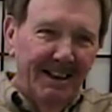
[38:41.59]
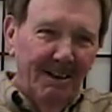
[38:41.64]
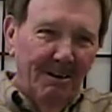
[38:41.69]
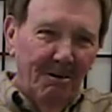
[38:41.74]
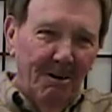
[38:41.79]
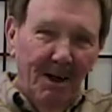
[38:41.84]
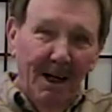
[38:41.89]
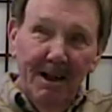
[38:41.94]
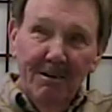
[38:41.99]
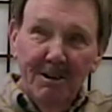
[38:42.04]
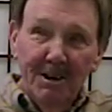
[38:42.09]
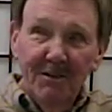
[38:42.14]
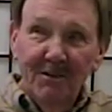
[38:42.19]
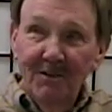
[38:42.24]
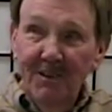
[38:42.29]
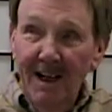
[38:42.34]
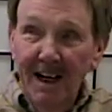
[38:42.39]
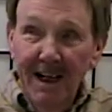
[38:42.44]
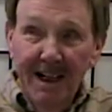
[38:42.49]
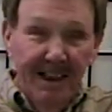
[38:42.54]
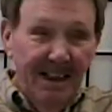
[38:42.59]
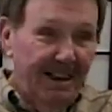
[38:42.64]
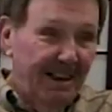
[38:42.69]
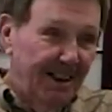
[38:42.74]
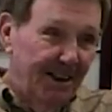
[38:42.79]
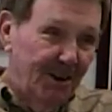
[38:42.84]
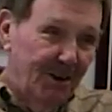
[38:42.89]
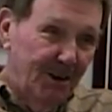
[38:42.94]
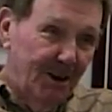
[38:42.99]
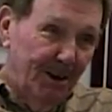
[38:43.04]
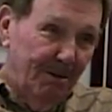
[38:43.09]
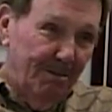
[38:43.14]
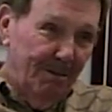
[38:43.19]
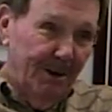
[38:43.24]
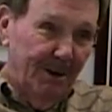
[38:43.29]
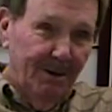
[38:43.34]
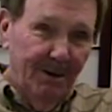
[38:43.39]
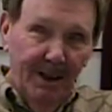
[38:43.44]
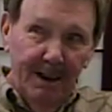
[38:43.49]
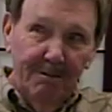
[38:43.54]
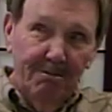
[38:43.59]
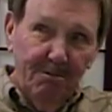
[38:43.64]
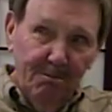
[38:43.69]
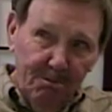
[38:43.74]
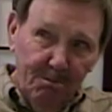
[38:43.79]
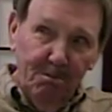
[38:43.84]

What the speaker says: Well, I was fine in the gym, you know, I'm